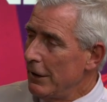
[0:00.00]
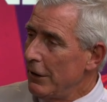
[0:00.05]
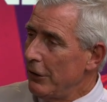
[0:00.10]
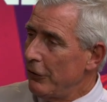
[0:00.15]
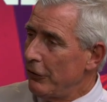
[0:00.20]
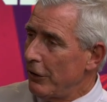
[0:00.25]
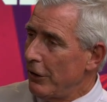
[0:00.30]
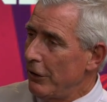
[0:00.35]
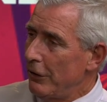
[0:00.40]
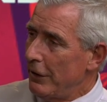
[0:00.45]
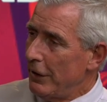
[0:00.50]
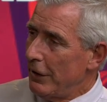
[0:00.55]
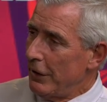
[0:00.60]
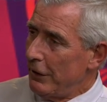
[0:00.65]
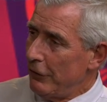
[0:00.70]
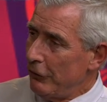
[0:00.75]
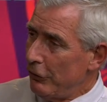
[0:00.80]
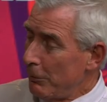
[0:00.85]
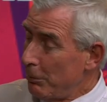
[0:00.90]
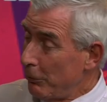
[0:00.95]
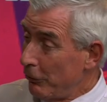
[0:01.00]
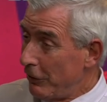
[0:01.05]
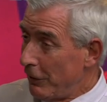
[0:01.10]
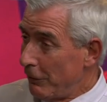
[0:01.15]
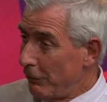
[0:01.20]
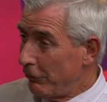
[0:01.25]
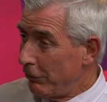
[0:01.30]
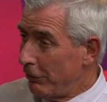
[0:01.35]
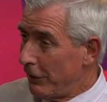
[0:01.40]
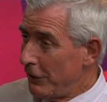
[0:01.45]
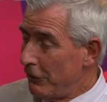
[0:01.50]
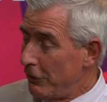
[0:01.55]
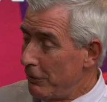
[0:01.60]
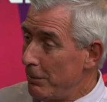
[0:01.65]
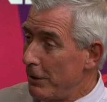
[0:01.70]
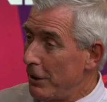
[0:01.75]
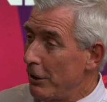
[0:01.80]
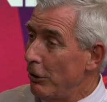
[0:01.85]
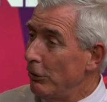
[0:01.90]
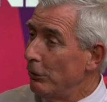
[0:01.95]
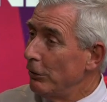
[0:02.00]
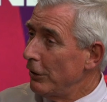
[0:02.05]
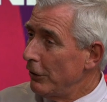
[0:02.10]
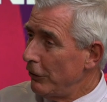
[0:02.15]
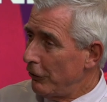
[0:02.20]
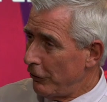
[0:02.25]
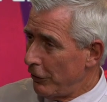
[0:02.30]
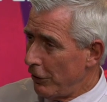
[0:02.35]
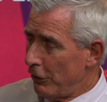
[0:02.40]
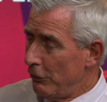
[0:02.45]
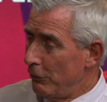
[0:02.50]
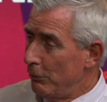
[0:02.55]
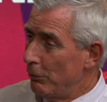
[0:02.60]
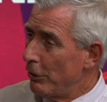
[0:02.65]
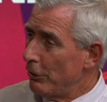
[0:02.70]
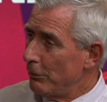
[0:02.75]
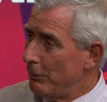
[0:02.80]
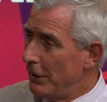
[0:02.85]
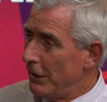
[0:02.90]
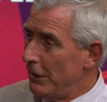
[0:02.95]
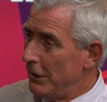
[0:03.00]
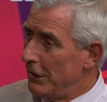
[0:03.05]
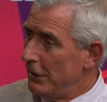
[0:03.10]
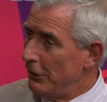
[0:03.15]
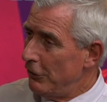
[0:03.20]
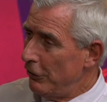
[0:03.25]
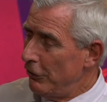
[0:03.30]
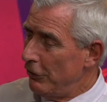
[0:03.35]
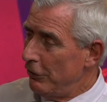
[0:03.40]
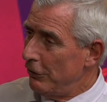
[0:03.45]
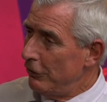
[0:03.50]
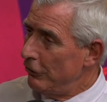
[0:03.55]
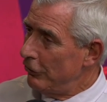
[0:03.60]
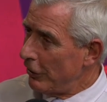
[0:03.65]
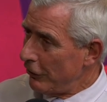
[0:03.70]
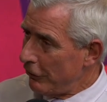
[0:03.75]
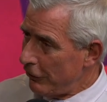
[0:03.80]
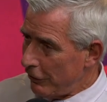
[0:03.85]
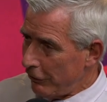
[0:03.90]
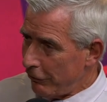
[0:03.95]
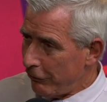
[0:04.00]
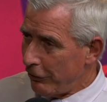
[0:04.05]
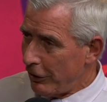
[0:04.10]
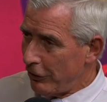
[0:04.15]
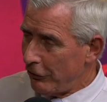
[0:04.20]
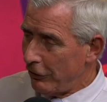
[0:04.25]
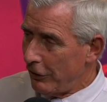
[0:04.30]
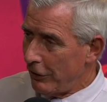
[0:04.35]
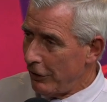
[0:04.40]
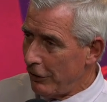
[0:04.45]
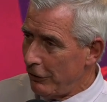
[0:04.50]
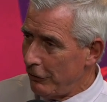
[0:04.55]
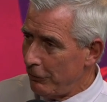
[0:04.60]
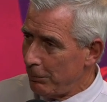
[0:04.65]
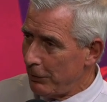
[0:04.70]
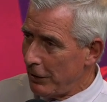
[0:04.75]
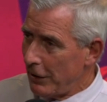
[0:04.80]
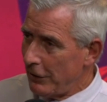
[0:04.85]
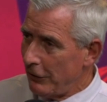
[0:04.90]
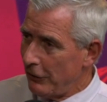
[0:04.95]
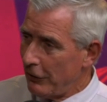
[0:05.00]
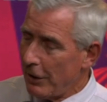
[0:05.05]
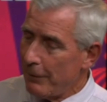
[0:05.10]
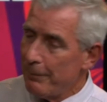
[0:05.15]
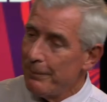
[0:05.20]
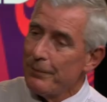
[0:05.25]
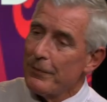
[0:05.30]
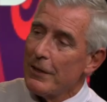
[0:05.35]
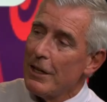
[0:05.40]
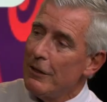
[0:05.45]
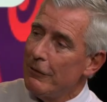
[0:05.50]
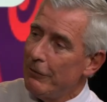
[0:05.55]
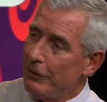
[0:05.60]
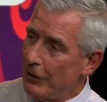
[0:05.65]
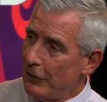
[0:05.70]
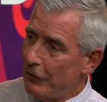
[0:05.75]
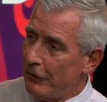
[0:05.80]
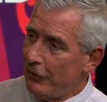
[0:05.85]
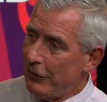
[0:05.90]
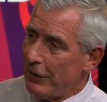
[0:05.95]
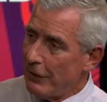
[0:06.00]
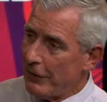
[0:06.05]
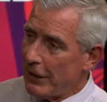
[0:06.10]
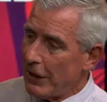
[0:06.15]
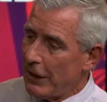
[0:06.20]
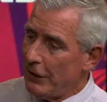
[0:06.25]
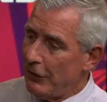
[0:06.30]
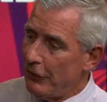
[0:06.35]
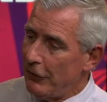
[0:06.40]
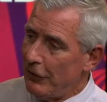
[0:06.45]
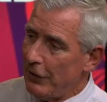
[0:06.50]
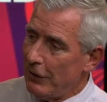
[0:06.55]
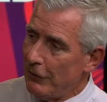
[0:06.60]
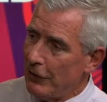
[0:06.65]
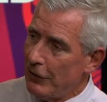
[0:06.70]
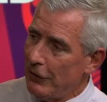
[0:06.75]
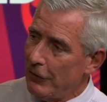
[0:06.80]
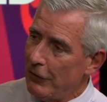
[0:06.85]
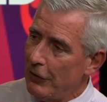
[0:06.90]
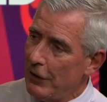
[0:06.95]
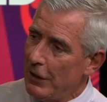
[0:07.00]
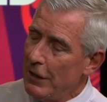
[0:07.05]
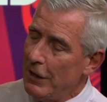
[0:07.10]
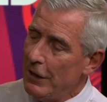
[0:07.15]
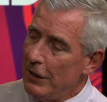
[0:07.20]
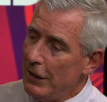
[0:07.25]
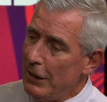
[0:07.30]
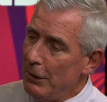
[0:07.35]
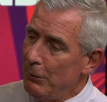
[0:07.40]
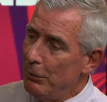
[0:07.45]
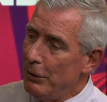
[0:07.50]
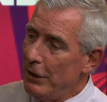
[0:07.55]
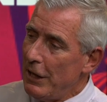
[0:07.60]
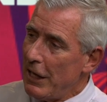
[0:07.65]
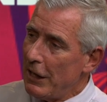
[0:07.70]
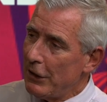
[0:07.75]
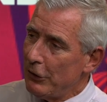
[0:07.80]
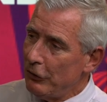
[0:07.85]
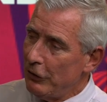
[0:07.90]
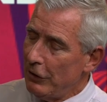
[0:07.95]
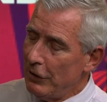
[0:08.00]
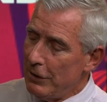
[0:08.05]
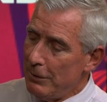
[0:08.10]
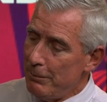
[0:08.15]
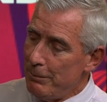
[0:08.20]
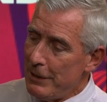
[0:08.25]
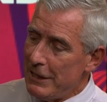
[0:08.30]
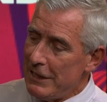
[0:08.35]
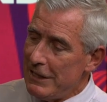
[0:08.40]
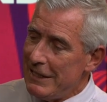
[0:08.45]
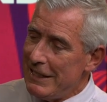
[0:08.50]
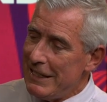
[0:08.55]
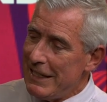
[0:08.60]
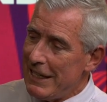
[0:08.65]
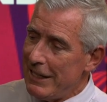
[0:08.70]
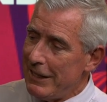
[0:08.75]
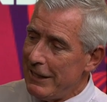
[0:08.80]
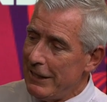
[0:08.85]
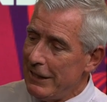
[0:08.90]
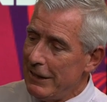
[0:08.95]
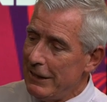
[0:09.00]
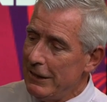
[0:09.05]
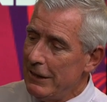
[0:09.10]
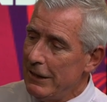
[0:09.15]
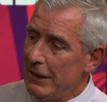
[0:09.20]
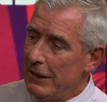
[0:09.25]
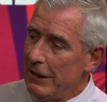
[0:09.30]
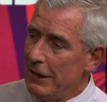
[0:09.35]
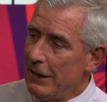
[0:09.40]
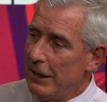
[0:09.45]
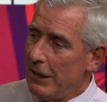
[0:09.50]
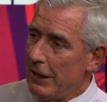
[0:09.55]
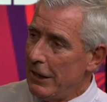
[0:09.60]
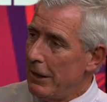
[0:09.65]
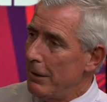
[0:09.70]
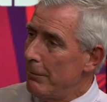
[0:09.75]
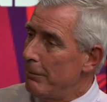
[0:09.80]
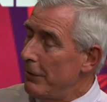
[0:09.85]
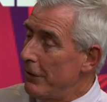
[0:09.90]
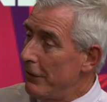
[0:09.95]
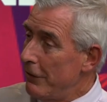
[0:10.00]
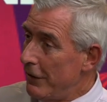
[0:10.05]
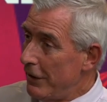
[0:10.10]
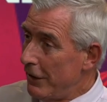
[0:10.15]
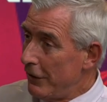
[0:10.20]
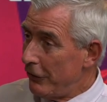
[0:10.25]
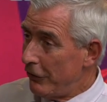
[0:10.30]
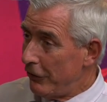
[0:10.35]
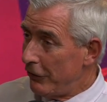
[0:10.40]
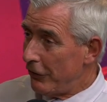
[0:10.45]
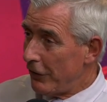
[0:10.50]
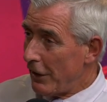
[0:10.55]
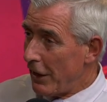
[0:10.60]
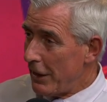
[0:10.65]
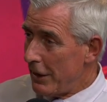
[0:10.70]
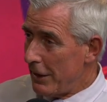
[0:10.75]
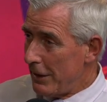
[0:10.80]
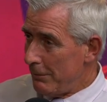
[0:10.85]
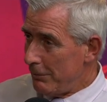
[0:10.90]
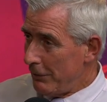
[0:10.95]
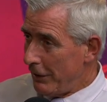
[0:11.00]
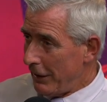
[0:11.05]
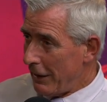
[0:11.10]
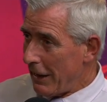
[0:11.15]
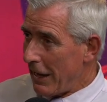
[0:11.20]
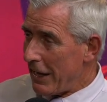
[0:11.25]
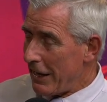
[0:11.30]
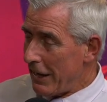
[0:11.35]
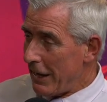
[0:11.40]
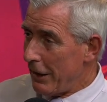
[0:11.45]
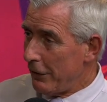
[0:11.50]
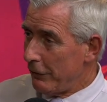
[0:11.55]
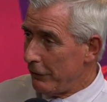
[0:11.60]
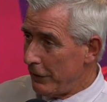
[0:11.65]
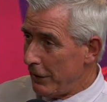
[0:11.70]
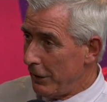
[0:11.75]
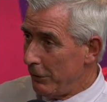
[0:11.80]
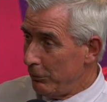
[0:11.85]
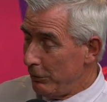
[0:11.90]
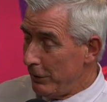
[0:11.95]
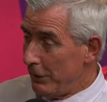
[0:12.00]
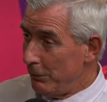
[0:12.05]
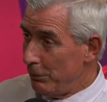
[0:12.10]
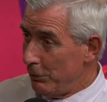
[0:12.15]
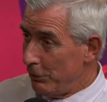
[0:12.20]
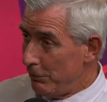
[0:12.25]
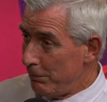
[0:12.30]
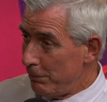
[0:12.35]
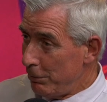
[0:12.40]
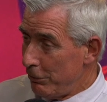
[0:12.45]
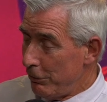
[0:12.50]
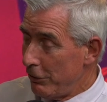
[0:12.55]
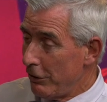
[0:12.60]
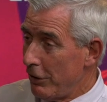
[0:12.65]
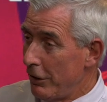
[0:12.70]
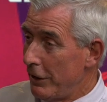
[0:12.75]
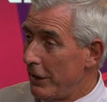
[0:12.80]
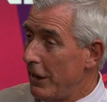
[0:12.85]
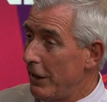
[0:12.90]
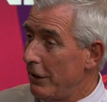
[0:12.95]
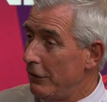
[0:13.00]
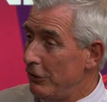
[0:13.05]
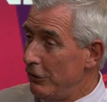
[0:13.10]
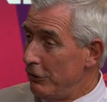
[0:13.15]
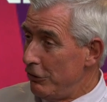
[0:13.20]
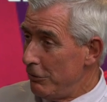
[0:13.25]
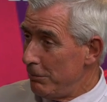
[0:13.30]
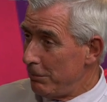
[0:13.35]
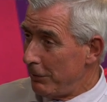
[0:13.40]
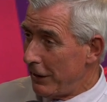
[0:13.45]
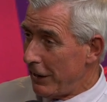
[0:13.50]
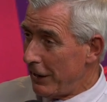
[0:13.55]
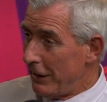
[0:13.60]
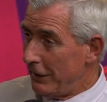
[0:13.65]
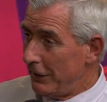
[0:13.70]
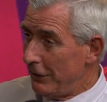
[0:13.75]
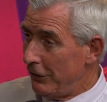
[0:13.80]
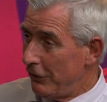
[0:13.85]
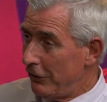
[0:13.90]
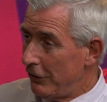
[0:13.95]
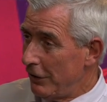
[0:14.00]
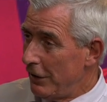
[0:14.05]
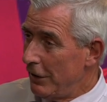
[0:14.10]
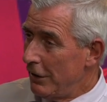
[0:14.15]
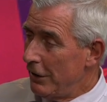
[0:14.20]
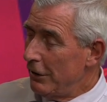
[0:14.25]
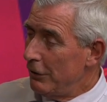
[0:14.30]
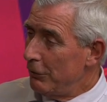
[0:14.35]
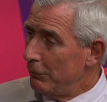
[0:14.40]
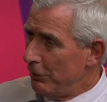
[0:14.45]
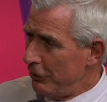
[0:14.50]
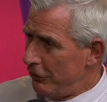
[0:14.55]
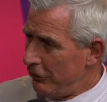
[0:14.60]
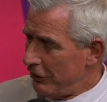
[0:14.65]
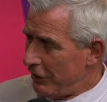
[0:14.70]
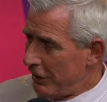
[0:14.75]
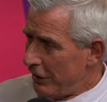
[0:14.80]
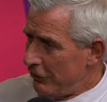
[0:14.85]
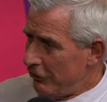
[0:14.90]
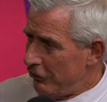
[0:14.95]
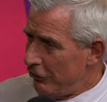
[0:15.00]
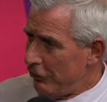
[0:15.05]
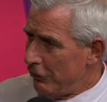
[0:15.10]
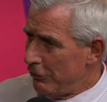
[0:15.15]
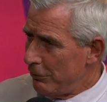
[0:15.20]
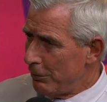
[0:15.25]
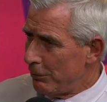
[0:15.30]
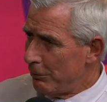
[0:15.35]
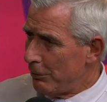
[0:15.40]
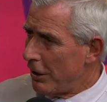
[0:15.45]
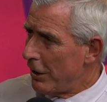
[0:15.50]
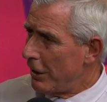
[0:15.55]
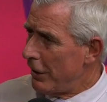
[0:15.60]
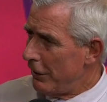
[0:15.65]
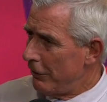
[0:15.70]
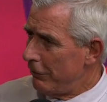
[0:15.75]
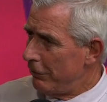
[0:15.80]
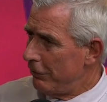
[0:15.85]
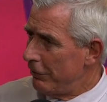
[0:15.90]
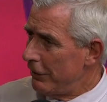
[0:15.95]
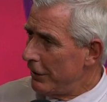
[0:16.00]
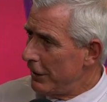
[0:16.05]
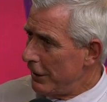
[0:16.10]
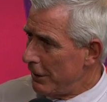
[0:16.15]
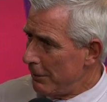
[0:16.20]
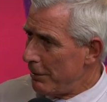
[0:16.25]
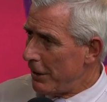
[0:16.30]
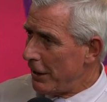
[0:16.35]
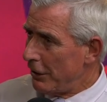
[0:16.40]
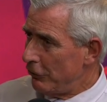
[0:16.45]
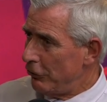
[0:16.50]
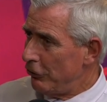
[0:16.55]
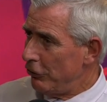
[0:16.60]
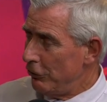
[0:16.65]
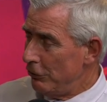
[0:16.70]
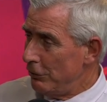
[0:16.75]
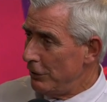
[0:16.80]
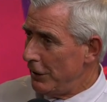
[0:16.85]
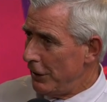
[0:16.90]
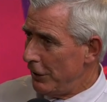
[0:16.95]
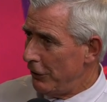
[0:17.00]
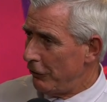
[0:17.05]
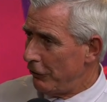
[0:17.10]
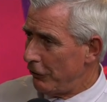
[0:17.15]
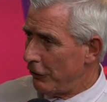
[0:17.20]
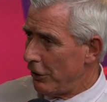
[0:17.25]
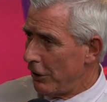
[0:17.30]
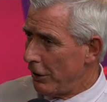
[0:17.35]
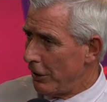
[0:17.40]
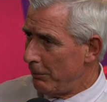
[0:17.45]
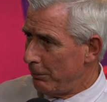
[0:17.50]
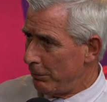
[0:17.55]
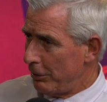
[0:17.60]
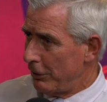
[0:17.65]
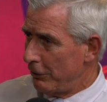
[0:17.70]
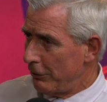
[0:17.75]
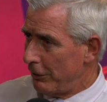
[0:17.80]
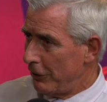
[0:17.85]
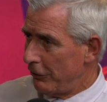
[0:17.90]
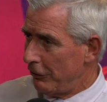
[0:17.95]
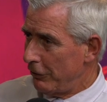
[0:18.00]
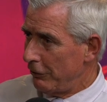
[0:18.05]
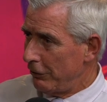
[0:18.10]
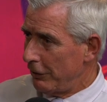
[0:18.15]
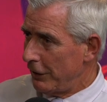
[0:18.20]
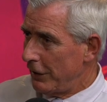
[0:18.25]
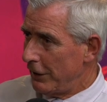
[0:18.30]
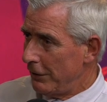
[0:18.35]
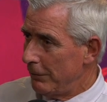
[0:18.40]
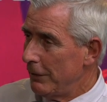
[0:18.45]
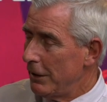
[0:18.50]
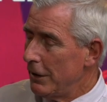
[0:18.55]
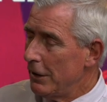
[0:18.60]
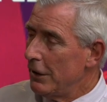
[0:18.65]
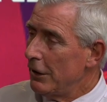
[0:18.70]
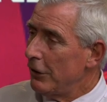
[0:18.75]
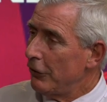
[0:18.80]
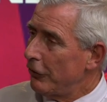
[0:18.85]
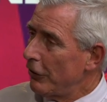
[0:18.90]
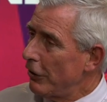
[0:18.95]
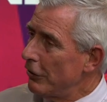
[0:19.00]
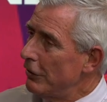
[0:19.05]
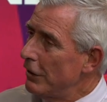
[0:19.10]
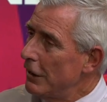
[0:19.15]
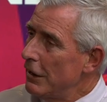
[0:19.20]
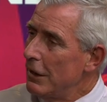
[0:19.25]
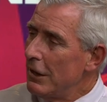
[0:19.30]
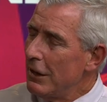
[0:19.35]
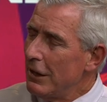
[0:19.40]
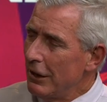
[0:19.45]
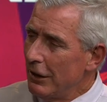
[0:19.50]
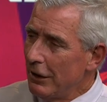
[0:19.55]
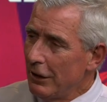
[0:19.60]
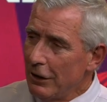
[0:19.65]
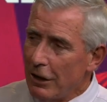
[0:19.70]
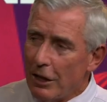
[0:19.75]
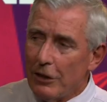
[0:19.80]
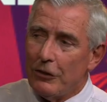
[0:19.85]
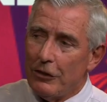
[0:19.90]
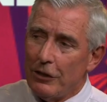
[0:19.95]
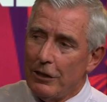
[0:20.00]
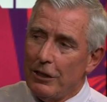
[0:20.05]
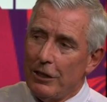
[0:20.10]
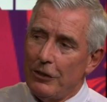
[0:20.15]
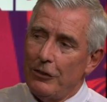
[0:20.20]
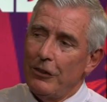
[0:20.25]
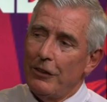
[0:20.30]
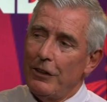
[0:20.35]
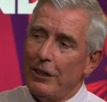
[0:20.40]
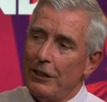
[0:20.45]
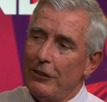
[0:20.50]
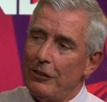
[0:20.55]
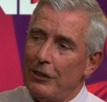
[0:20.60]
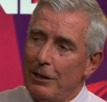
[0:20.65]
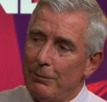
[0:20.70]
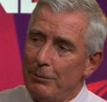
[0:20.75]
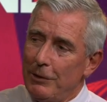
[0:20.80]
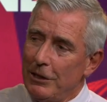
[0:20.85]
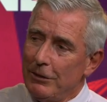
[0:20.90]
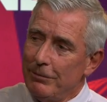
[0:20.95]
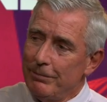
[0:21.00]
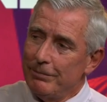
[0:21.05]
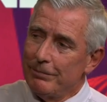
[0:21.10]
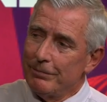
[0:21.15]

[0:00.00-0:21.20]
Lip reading: So the 777 fleet's a bit older. So what do we need to do just to freshen those planes up? For the 787s, it would actually be getting the same layout that we would put on our new planes, which are due to arrive in about 2 years' time progressively. So lots and lots of things happening.